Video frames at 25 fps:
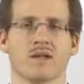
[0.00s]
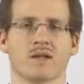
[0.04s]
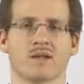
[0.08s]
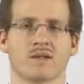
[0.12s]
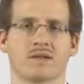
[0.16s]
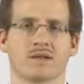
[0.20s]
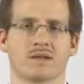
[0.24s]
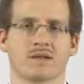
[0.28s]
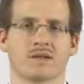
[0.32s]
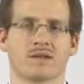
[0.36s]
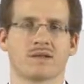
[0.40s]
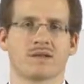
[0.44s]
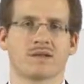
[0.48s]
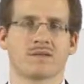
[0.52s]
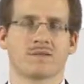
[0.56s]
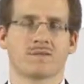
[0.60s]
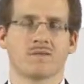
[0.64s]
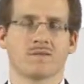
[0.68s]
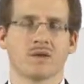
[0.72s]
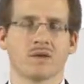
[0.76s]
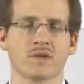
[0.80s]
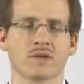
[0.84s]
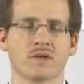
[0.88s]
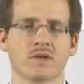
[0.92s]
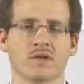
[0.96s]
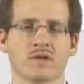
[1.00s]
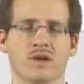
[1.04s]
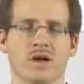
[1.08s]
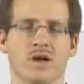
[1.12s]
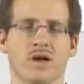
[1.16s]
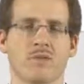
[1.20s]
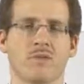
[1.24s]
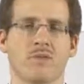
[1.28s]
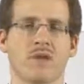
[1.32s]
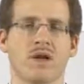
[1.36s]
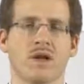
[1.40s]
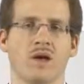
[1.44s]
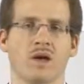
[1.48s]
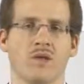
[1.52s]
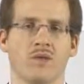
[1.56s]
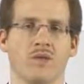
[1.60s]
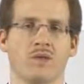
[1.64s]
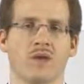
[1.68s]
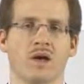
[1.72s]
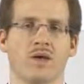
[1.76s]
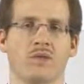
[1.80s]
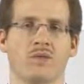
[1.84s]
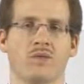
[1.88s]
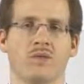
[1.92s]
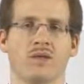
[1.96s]
this is the first time
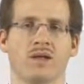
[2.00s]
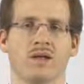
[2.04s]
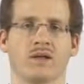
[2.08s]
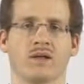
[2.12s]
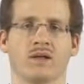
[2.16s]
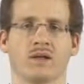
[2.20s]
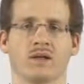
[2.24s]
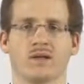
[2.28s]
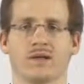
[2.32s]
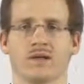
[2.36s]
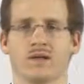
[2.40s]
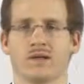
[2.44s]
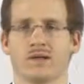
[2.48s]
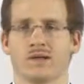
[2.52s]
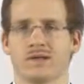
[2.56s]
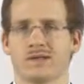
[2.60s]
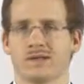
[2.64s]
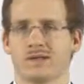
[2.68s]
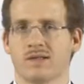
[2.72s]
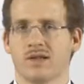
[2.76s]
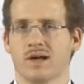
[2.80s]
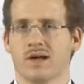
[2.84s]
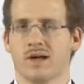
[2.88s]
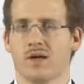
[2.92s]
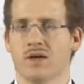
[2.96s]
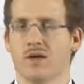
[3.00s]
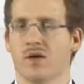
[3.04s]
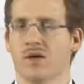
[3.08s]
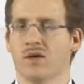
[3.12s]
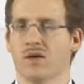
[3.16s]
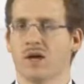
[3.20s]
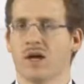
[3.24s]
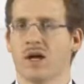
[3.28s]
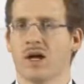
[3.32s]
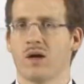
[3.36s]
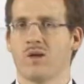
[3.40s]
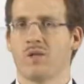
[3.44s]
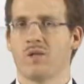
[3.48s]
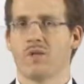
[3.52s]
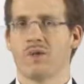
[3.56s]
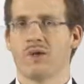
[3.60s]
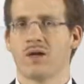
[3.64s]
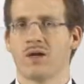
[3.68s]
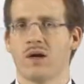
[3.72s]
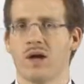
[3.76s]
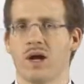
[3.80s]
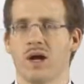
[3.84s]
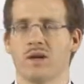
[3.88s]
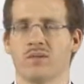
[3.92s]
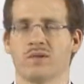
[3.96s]
where we say, okay,
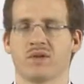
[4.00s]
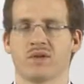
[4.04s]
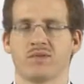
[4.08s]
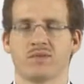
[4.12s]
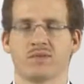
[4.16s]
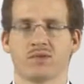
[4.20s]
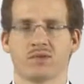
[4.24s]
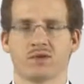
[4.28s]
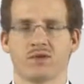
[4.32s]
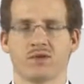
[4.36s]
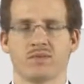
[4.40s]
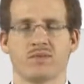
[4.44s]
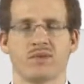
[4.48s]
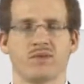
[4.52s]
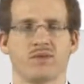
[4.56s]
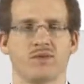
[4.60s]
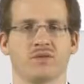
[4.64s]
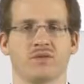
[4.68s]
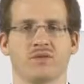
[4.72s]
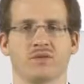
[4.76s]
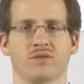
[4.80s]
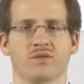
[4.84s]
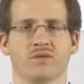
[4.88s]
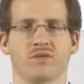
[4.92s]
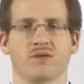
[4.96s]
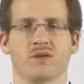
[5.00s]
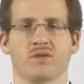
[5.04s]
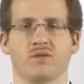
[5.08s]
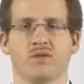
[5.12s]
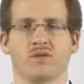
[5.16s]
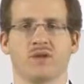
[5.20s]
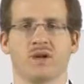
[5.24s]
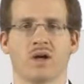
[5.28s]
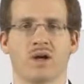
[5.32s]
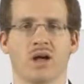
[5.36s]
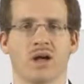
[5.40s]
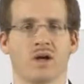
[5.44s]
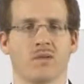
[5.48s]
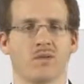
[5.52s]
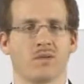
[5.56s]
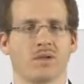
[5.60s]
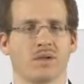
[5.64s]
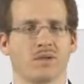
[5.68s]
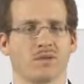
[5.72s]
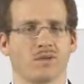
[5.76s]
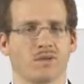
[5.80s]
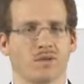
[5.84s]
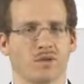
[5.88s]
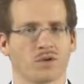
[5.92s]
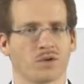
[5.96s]
we are aiming for GPUs, or we are
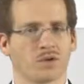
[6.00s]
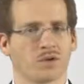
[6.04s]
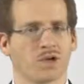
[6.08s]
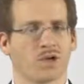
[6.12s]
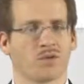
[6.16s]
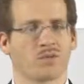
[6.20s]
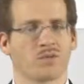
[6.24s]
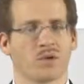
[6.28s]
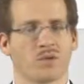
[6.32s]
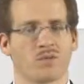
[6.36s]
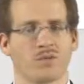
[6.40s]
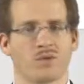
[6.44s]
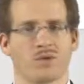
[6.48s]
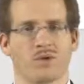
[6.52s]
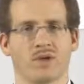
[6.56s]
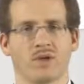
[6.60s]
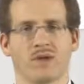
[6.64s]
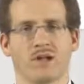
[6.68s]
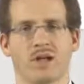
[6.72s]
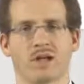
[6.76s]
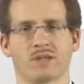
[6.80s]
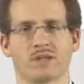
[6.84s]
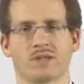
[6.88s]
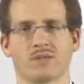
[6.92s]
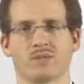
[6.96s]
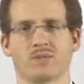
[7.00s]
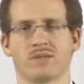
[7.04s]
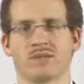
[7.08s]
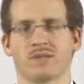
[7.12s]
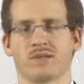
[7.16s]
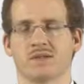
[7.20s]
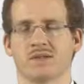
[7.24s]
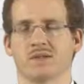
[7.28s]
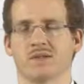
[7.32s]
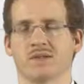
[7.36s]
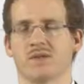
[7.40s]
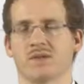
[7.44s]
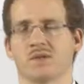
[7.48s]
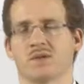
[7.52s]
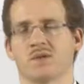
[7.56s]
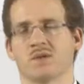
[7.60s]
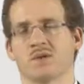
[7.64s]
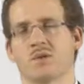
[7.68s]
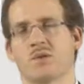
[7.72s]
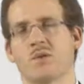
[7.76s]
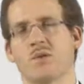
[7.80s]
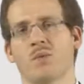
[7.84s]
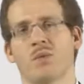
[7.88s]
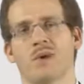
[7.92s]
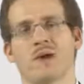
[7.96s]
aiming for shared memory SMP systems,
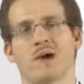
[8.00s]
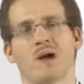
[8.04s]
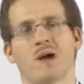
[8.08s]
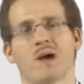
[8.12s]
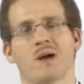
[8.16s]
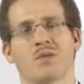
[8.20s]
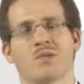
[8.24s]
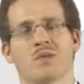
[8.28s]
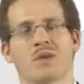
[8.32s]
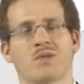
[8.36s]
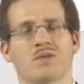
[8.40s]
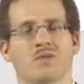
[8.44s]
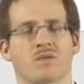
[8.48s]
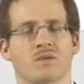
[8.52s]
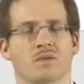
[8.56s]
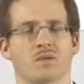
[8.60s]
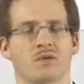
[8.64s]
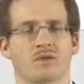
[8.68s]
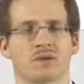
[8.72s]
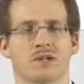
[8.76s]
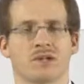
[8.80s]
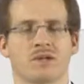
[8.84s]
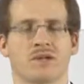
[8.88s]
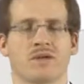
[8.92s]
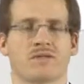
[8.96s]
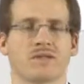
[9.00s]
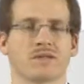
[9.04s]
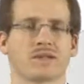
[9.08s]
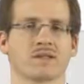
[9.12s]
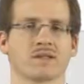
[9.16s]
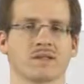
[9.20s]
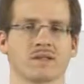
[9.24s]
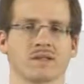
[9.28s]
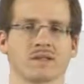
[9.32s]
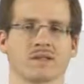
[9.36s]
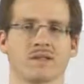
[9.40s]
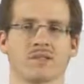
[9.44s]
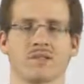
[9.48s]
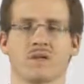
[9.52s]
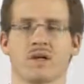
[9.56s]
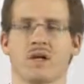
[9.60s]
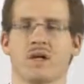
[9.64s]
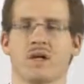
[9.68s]
or we are aiming for a shared nothing system.